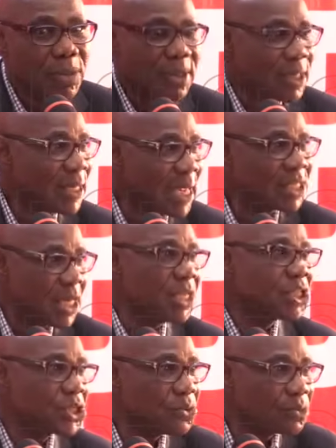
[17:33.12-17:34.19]
then that
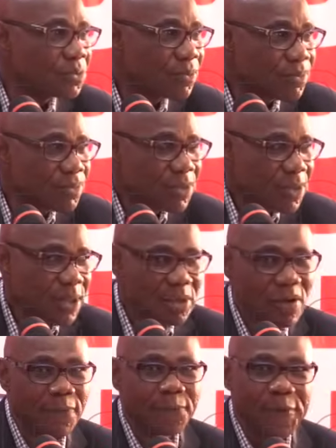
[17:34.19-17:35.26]
tells you that
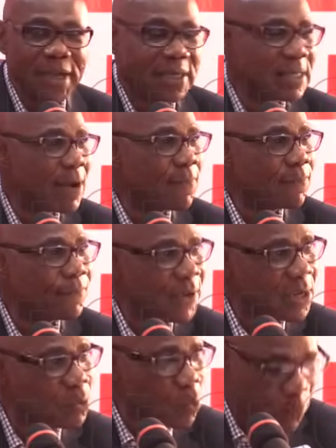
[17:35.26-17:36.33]
you have failed and
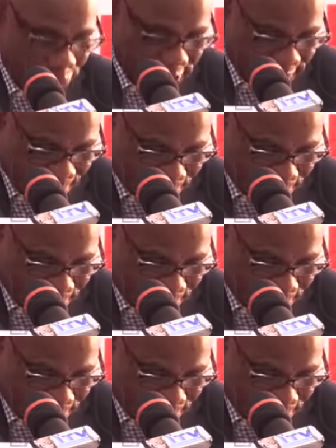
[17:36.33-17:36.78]
failed woefully.